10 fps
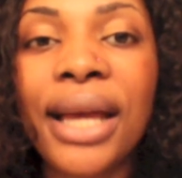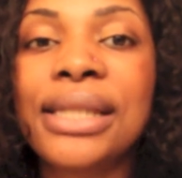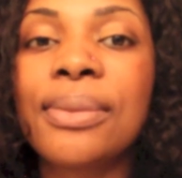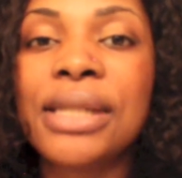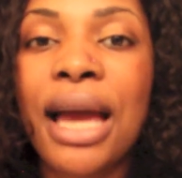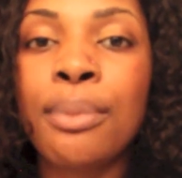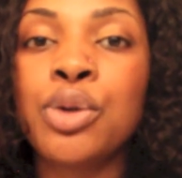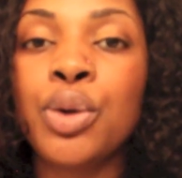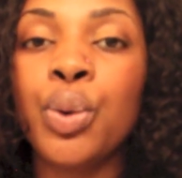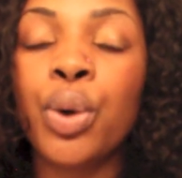and
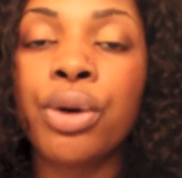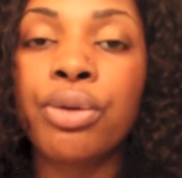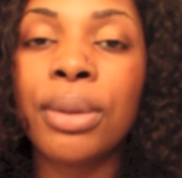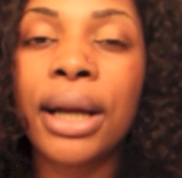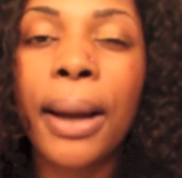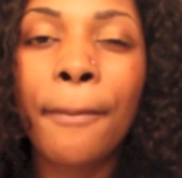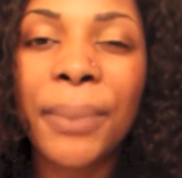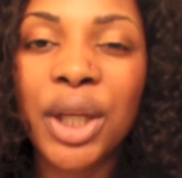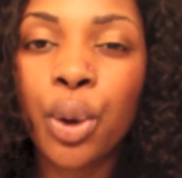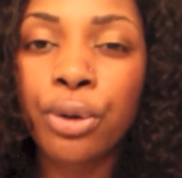sometimes when you order from a
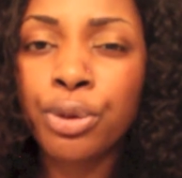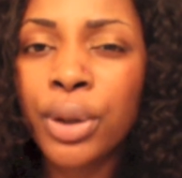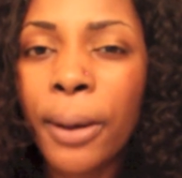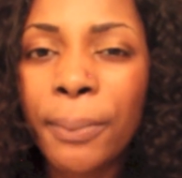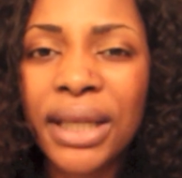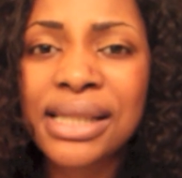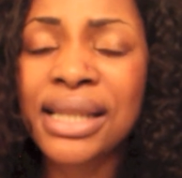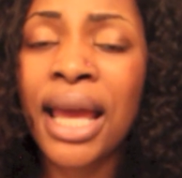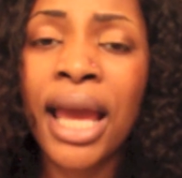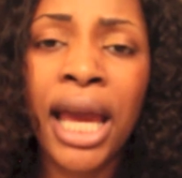company or a few companies